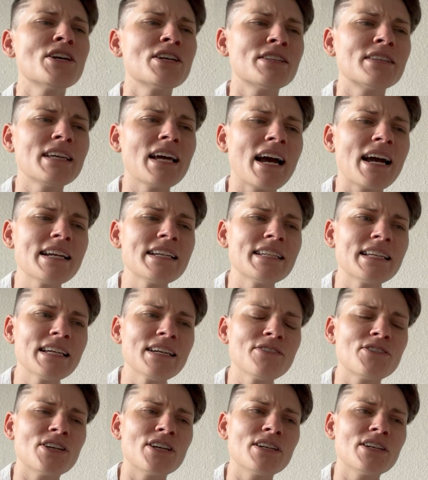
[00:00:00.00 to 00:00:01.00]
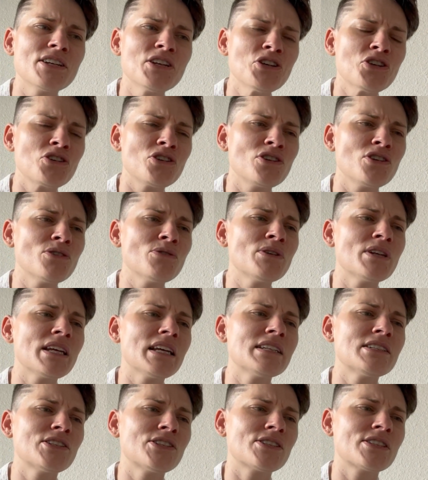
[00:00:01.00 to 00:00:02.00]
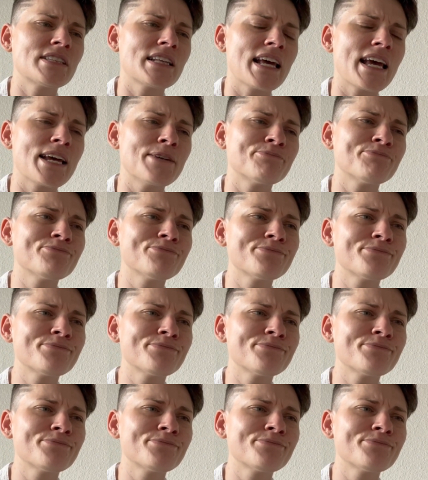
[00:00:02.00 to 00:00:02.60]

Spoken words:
The idea that you need to say,